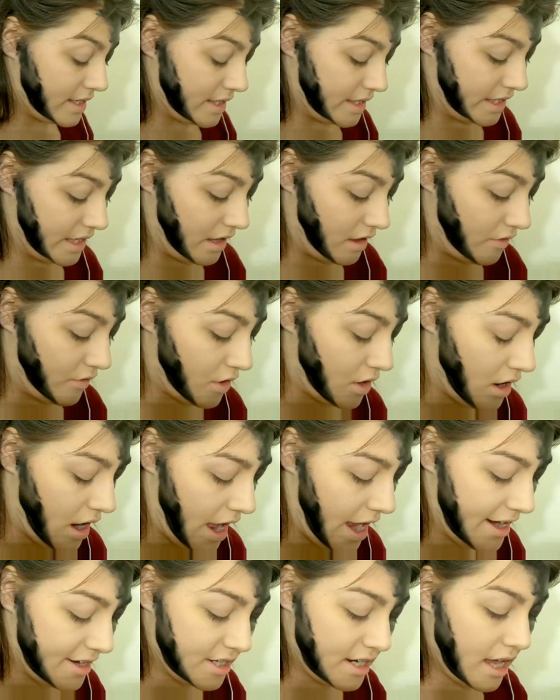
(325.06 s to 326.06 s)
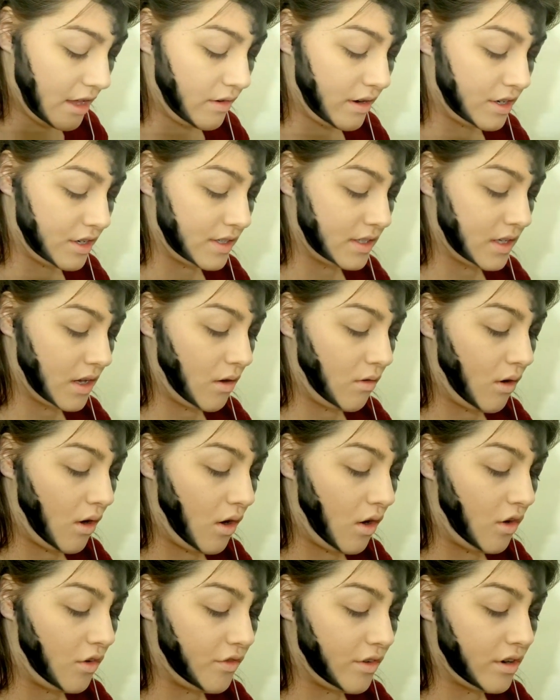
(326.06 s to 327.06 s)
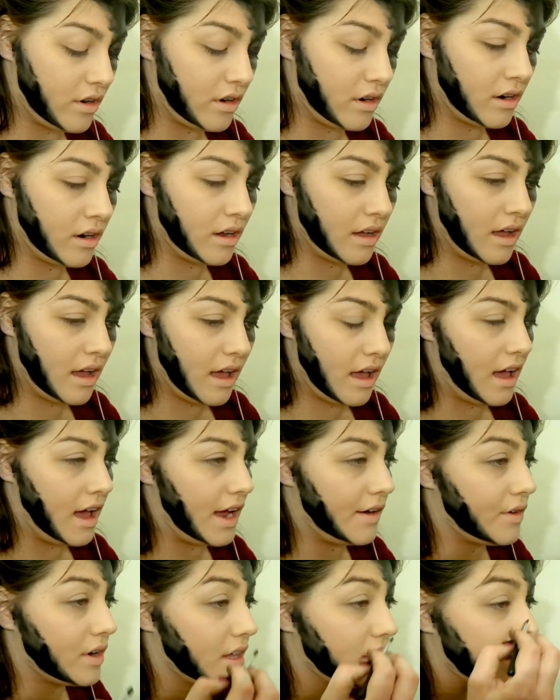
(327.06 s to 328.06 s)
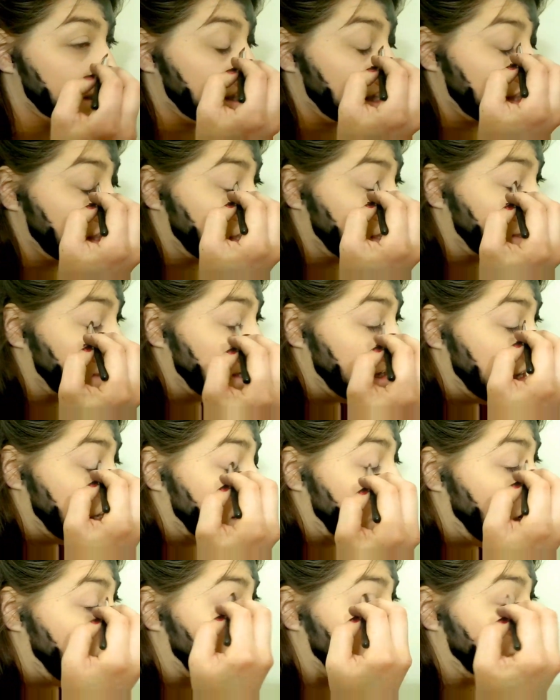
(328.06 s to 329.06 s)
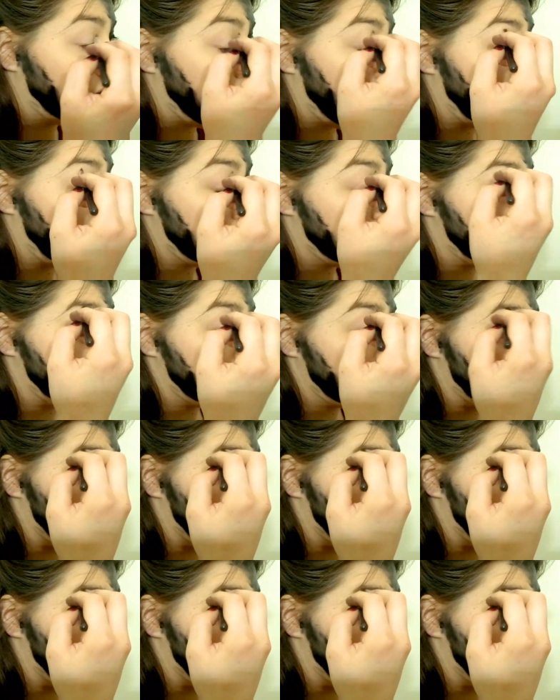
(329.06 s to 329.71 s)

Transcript: silver eyeshadow and just go over everything, the lid, all the way up